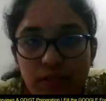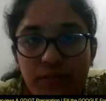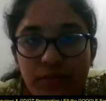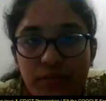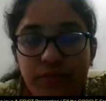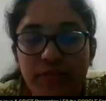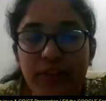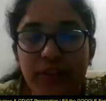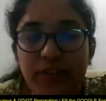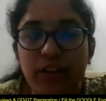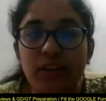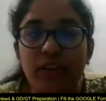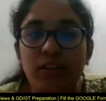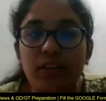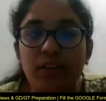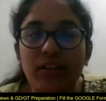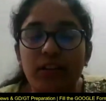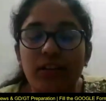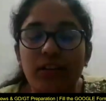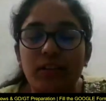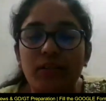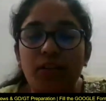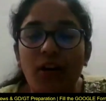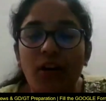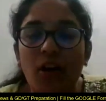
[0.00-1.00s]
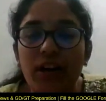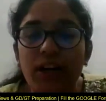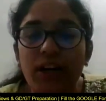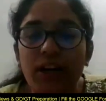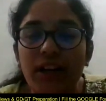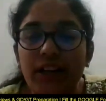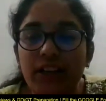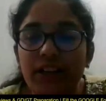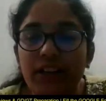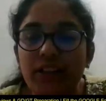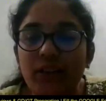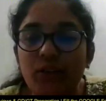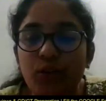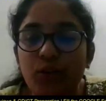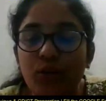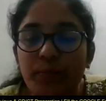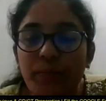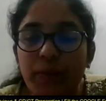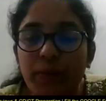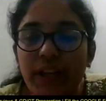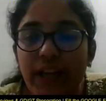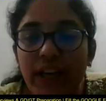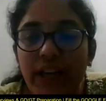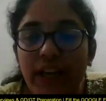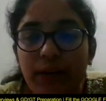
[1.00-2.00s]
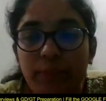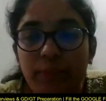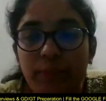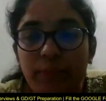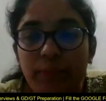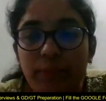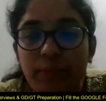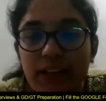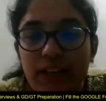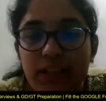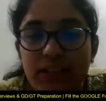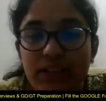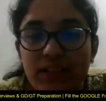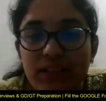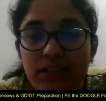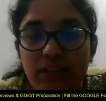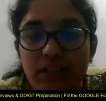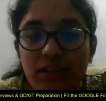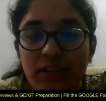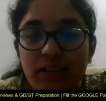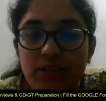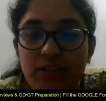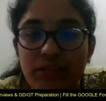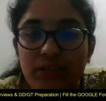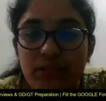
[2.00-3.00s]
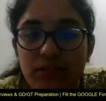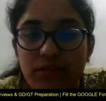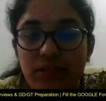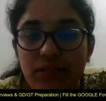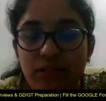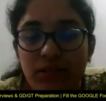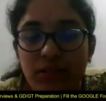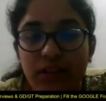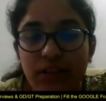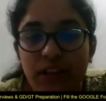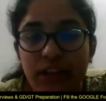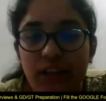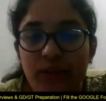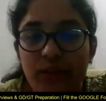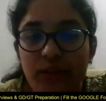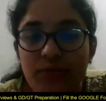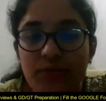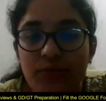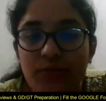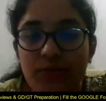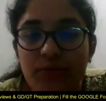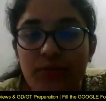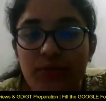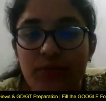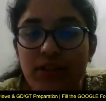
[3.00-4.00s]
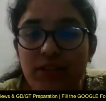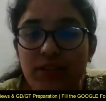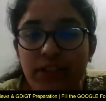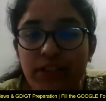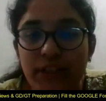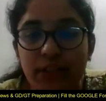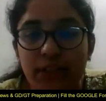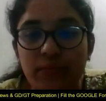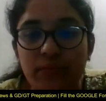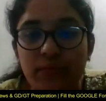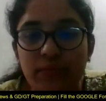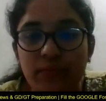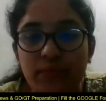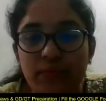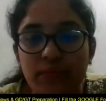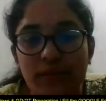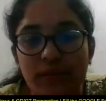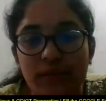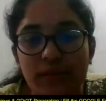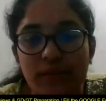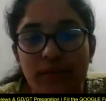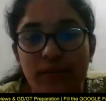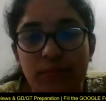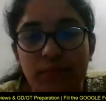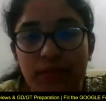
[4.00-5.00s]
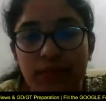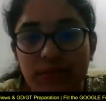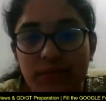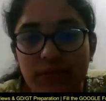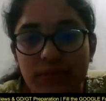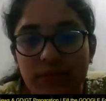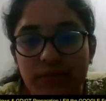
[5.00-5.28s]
For not letting the duplicate packets, it uses the sequence numbers.